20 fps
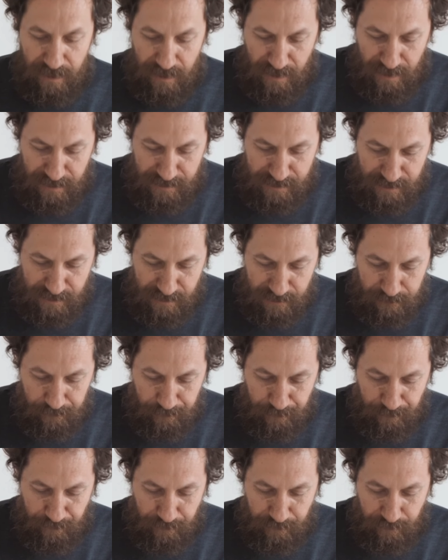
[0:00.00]
nice
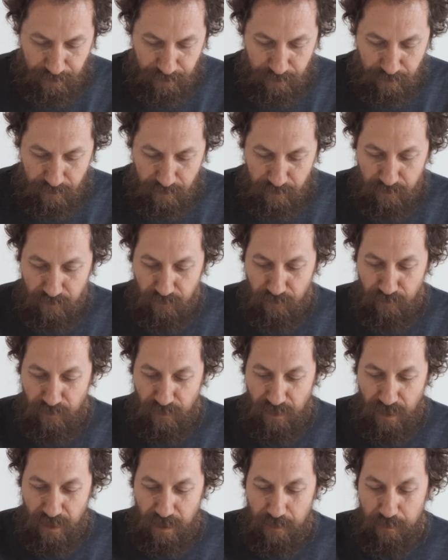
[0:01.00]

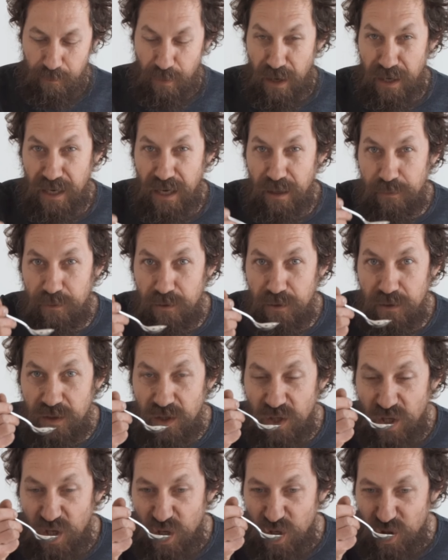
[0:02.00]
pineapple.